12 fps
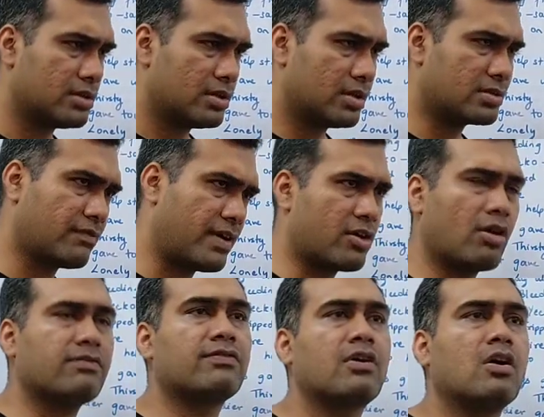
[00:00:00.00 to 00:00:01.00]
He's aware
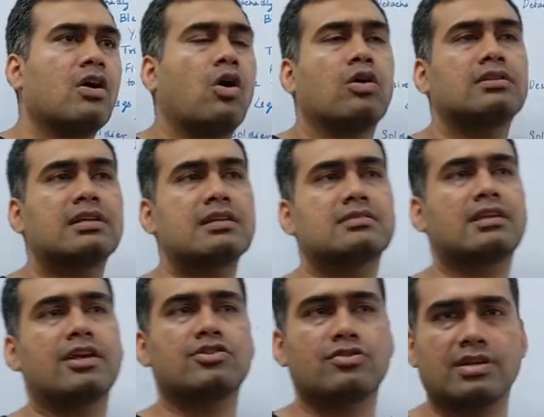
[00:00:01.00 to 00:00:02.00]
of all these
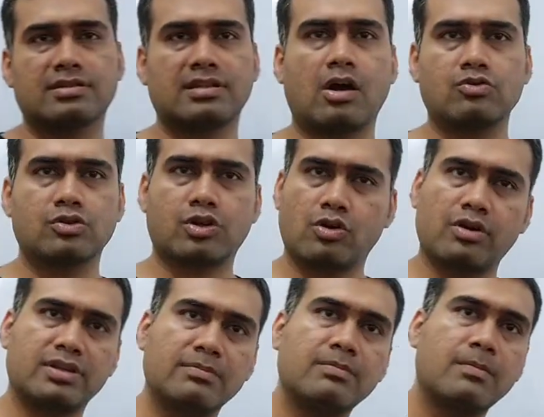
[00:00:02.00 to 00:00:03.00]
injuries and how to cure
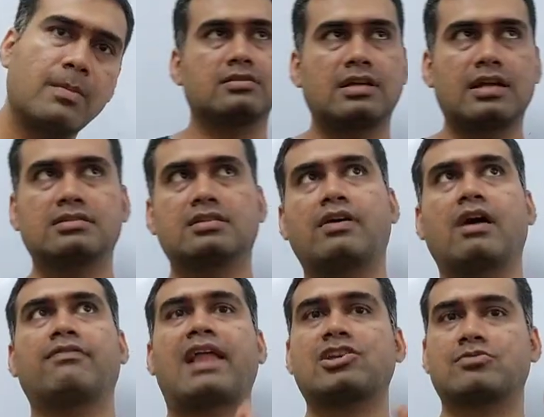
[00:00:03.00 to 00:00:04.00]
them. He's in a
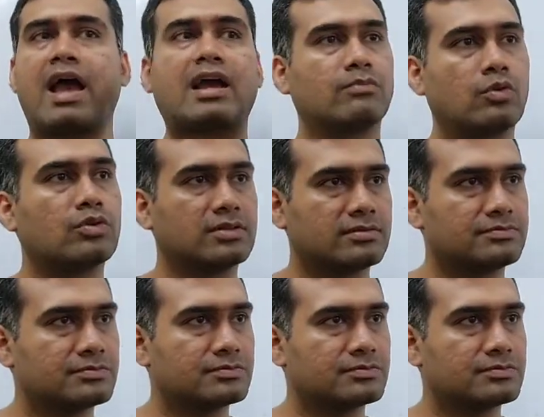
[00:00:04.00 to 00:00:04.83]
flashback mode.